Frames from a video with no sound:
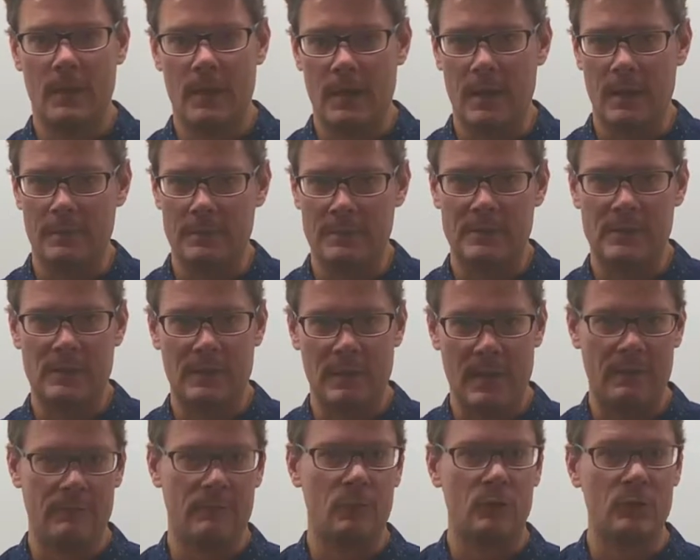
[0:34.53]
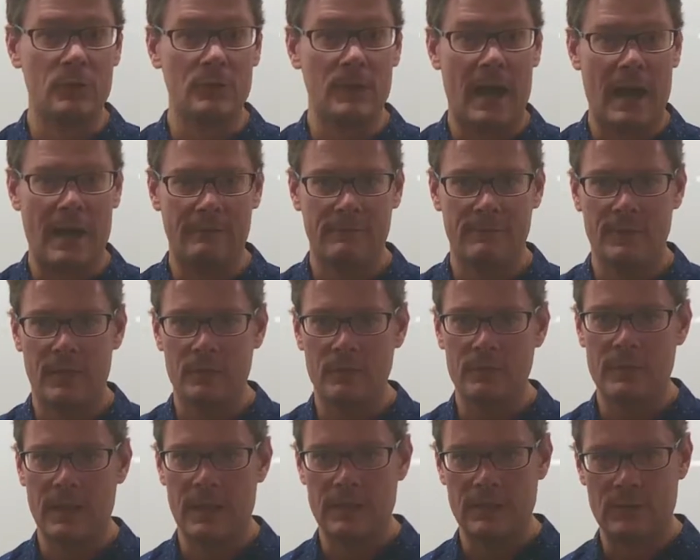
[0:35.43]
and therefore you have
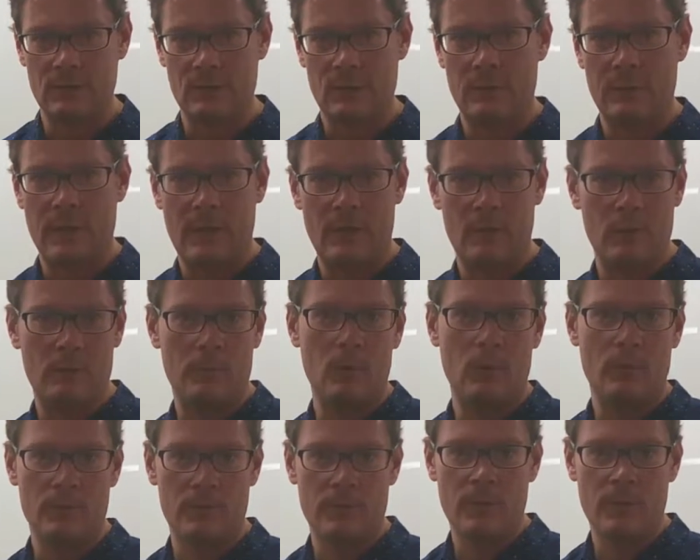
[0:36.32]
no data about them,